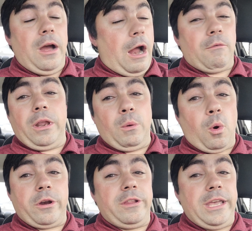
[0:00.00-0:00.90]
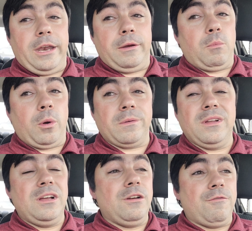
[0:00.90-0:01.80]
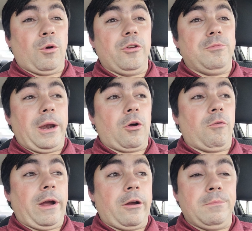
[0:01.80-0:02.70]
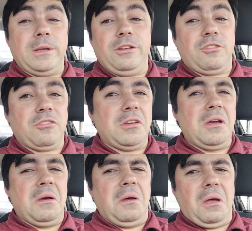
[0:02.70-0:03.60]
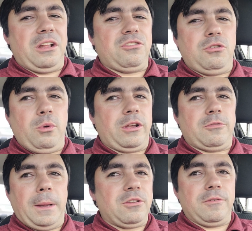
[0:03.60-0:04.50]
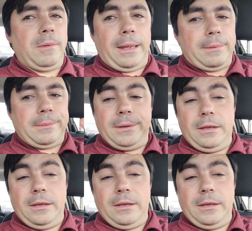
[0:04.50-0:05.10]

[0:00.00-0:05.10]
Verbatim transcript: I really wanted to get him one for his medical record, but he says, well, that's too expensive, blah, blah.